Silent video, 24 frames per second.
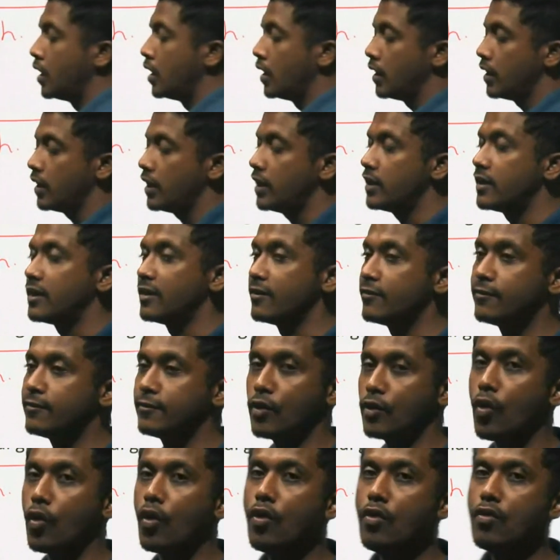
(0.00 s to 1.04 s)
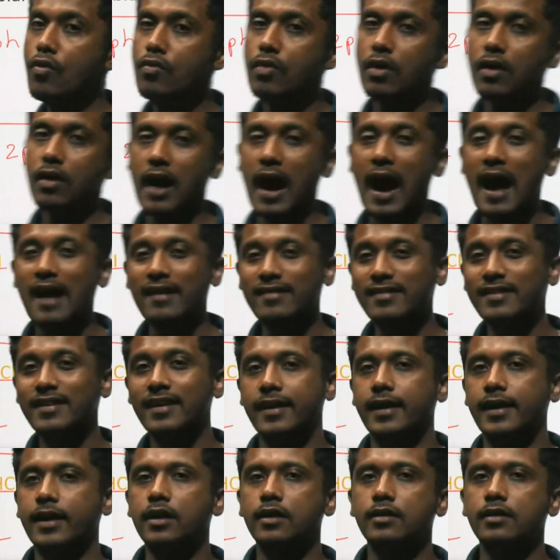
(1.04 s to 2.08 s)
It is so
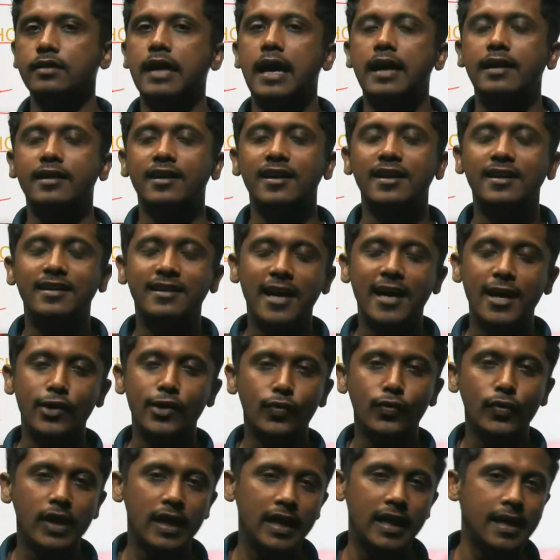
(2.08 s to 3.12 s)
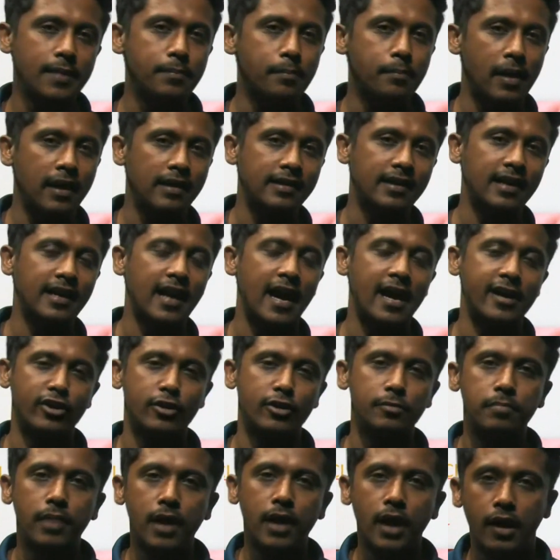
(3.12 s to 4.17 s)
acidic that it can really melt an iron
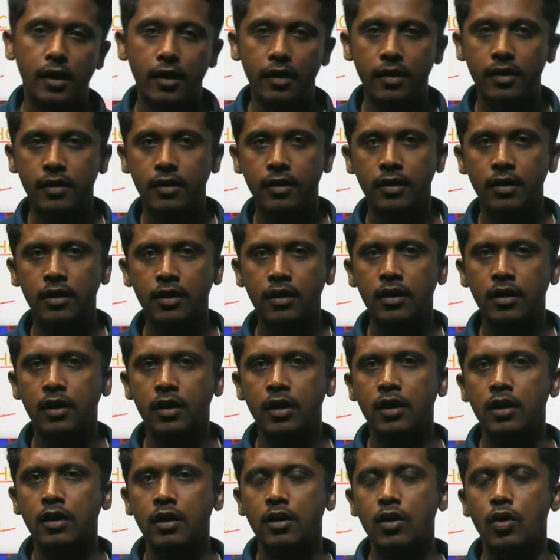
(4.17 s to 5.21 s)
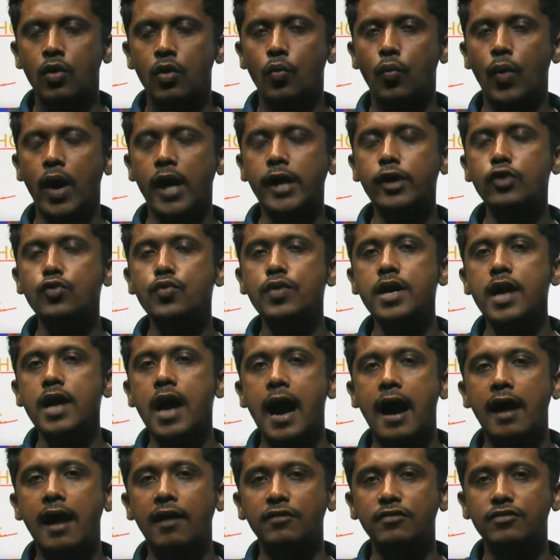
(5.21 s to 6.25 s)
bar. Why do we
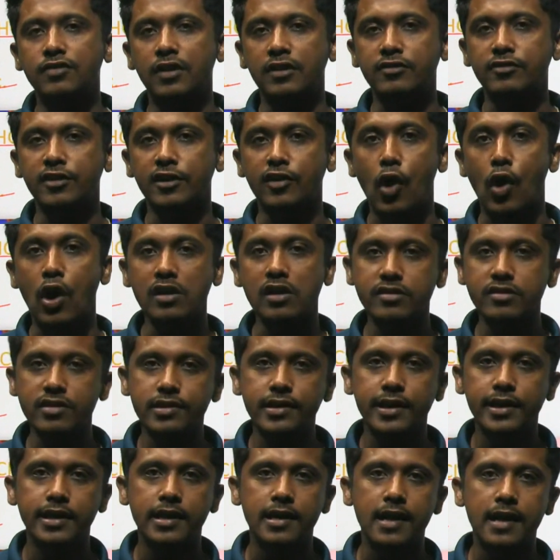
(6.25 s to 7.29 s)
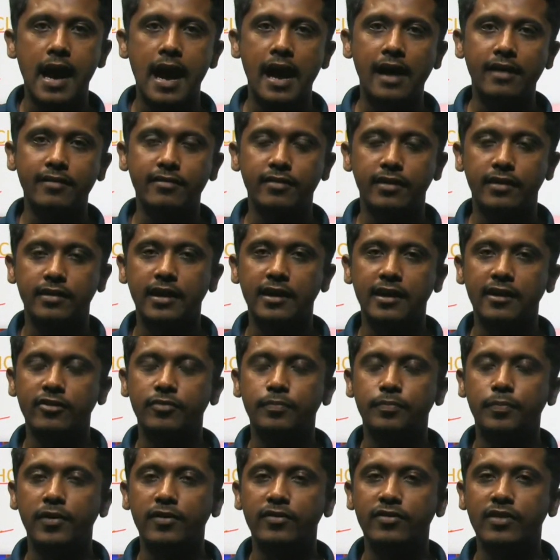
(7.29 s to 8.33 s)
have such a concentrated acid that is
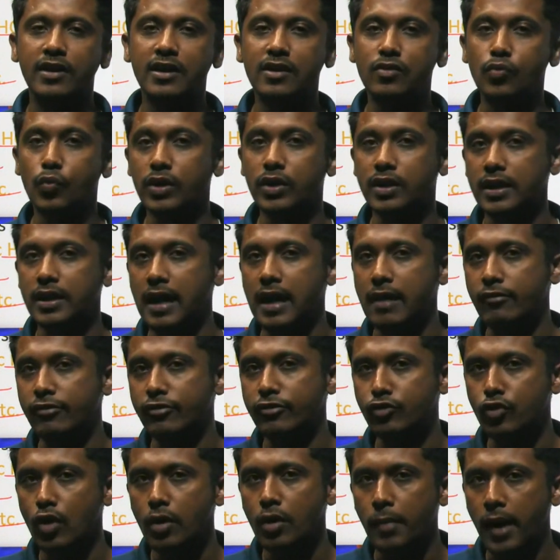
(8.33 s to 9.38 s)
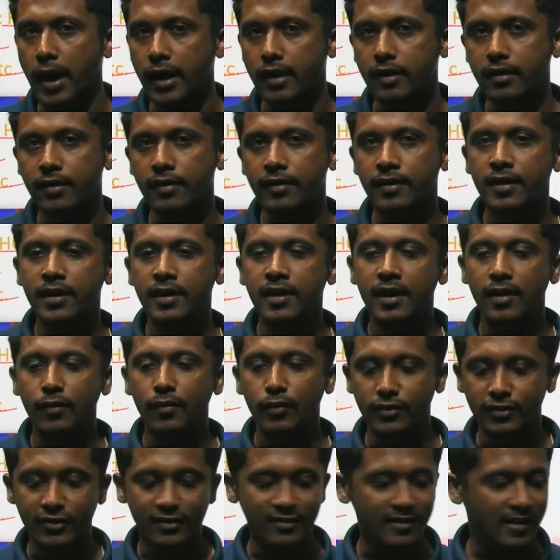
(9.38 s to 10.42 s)
present within our stomach,
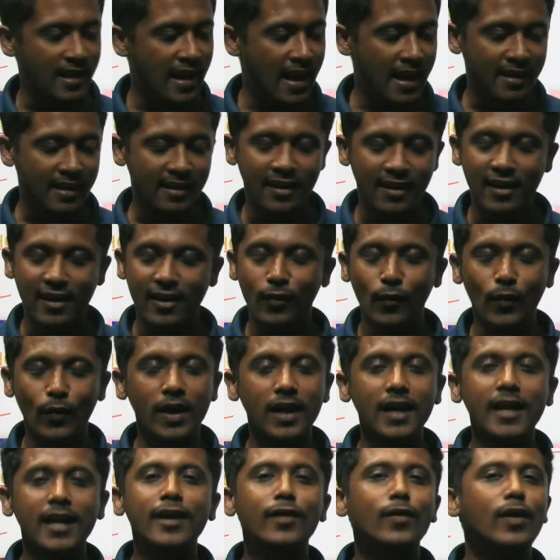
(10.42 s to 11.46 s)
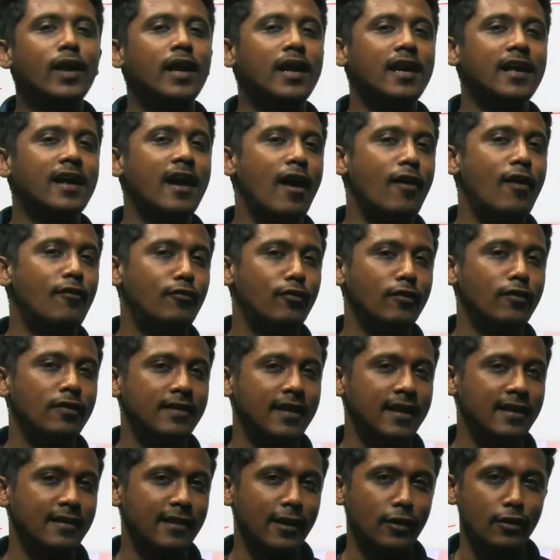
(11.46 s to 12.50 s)
which is like a really, really harmful
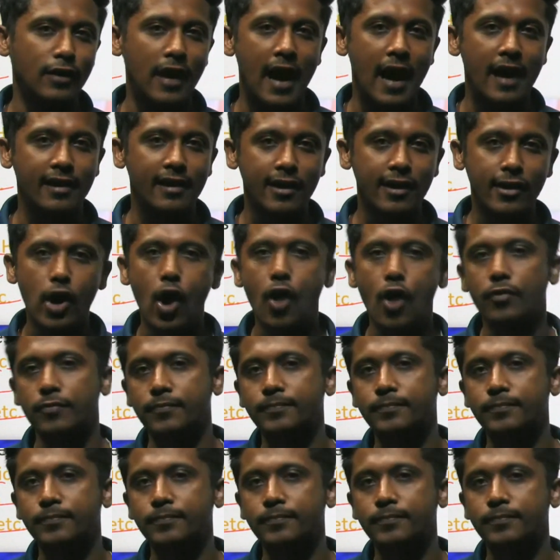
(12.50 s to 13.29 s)
thing to carry around?